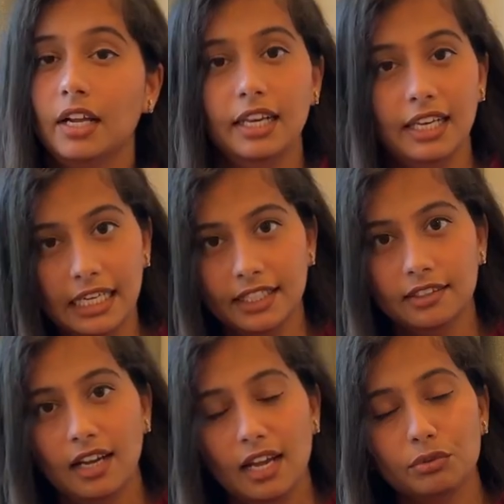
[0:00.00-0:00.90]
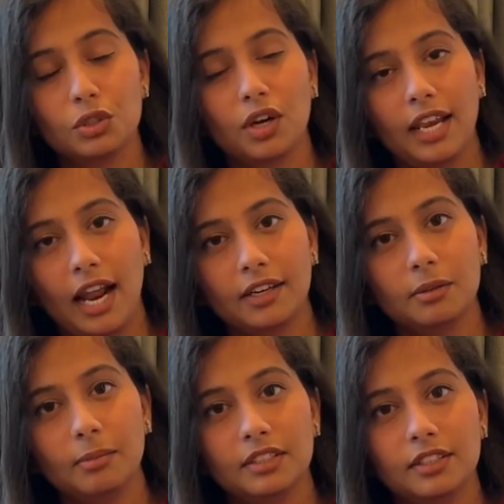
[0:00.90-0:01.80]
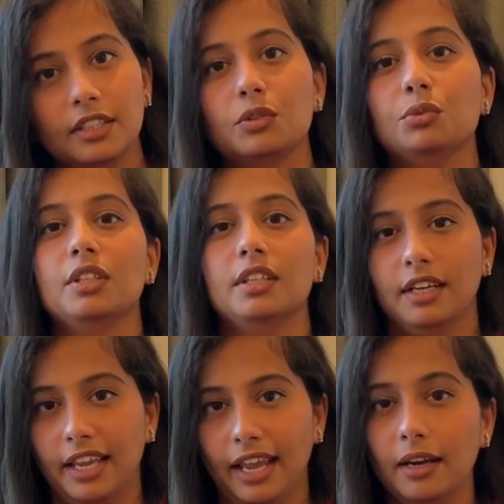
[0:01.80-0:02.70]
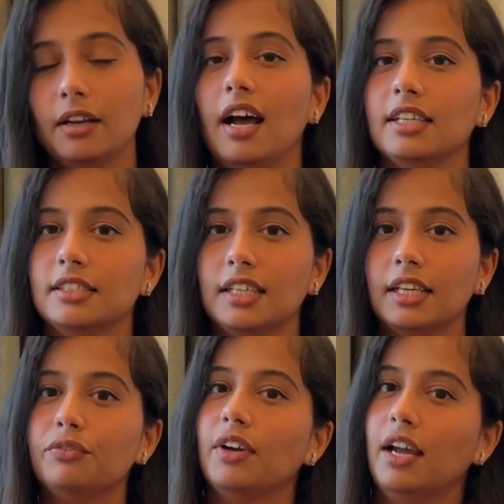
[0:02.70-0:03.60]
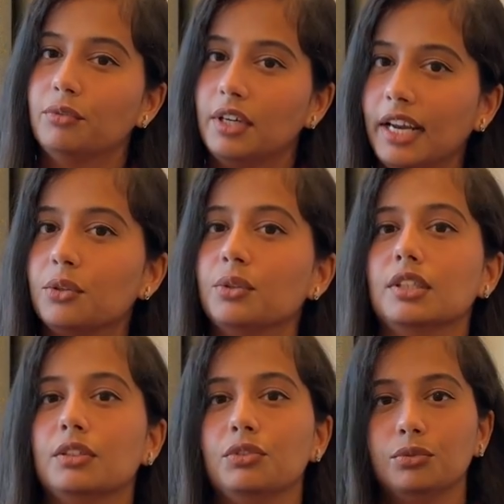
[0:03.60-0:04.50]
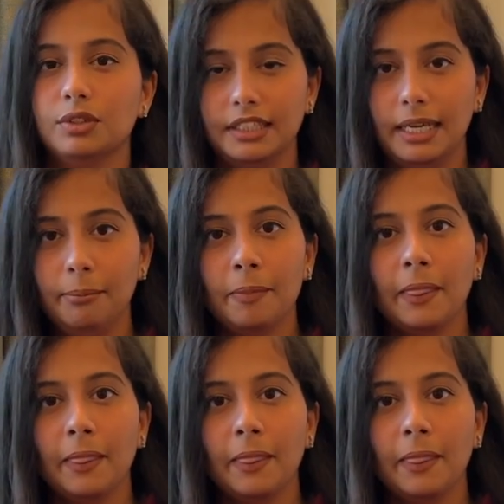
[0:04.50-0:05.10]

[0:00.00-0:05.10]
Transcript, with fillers: Later, I was contacted by the recruiter again asking if I would like to interview with them